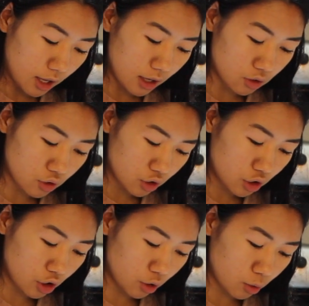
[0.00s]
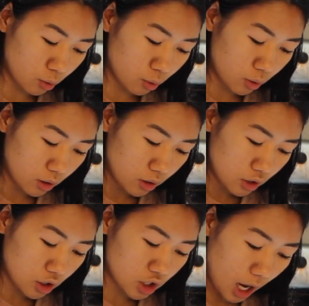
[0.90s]
is to
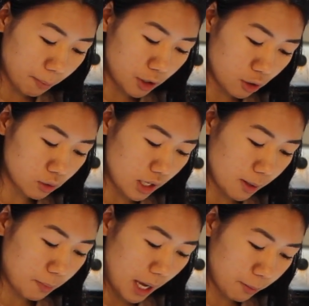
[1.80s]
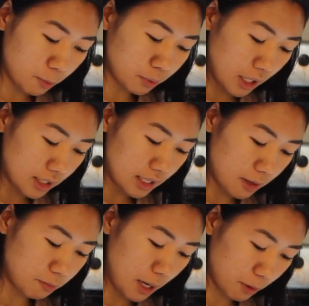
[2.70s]
stop using paper plates
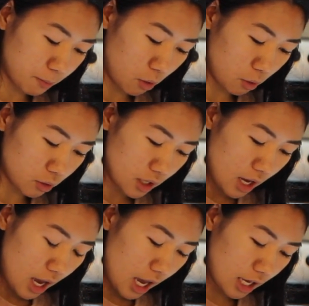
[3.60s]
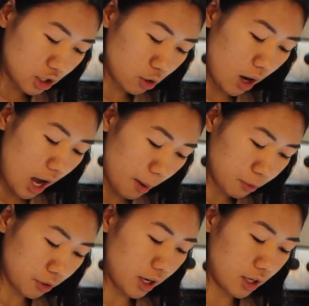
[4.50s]
and paper bowls and to
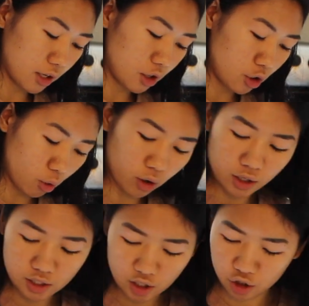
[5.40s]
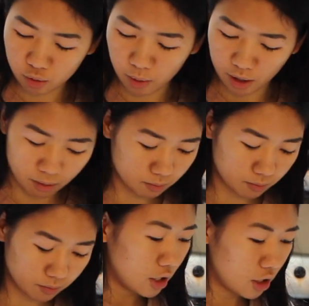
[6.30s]
upgrade your dishware.
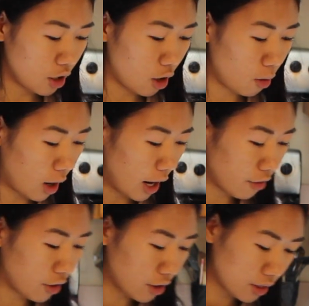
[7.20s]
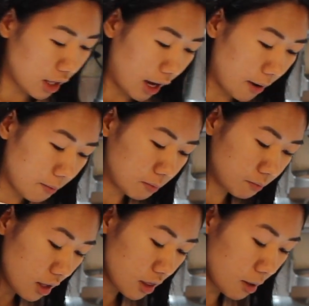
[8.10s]
You know, I've heard that
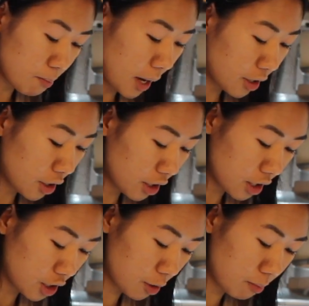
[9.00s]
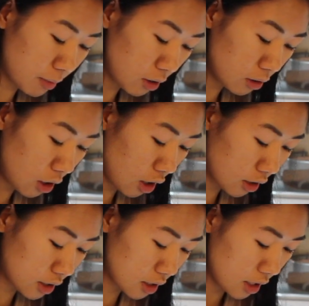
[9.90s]
the better your meal
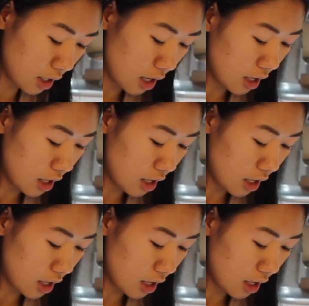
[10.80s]
looks,